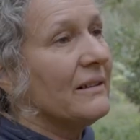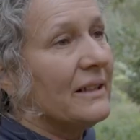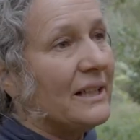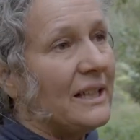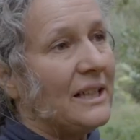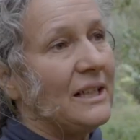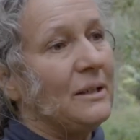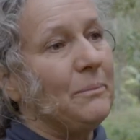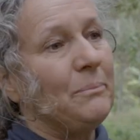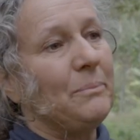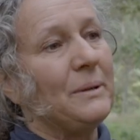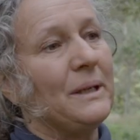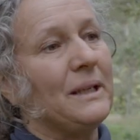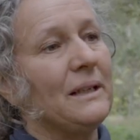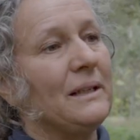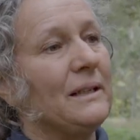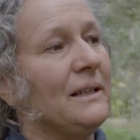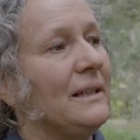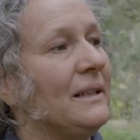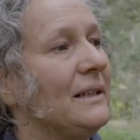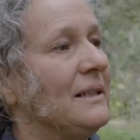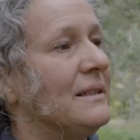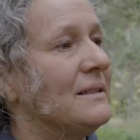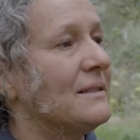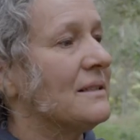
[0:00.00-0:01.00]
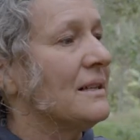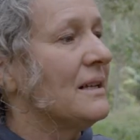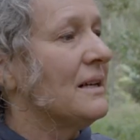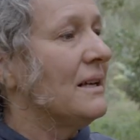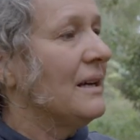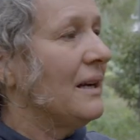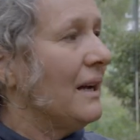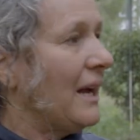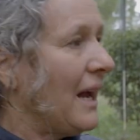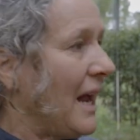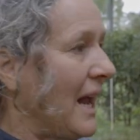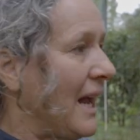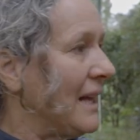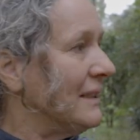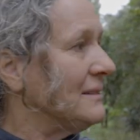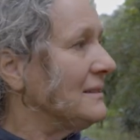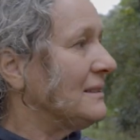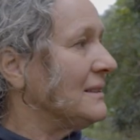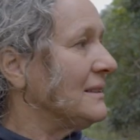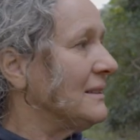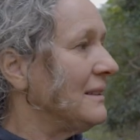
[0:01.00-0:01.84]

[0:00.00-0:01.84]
lily-pillies, and